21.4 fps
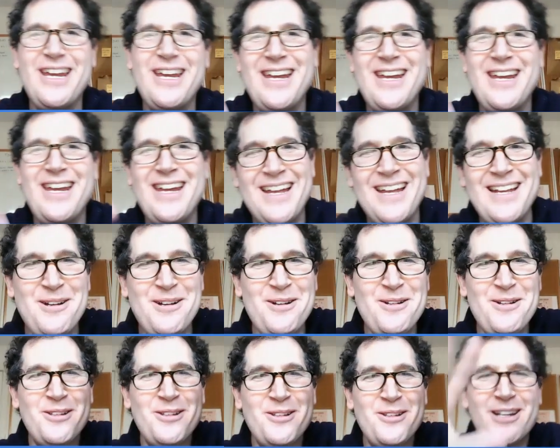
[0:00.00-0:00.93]
and you know, you
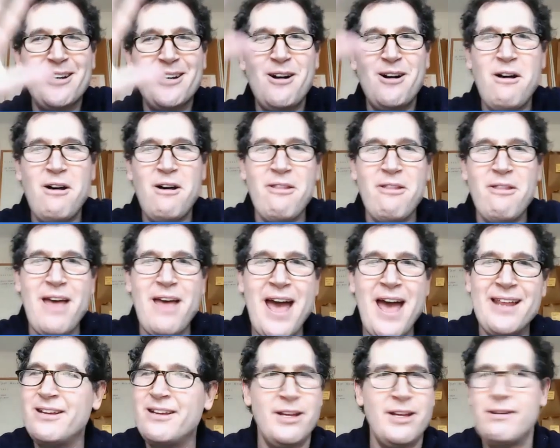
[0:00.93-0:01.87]
look at all that, and
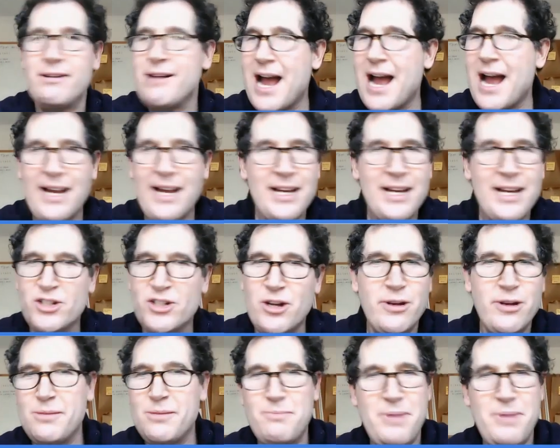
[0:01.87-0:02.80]
they're not going to show you the
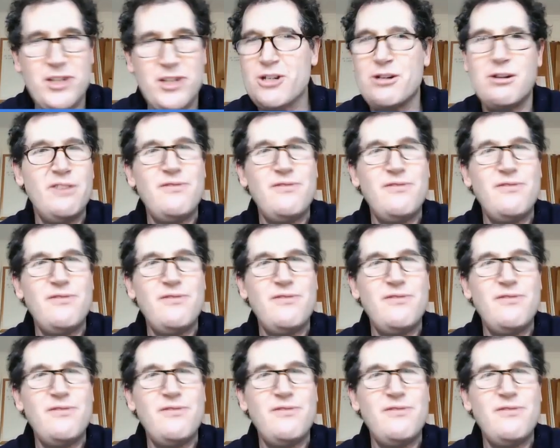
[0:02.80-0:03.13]
picture of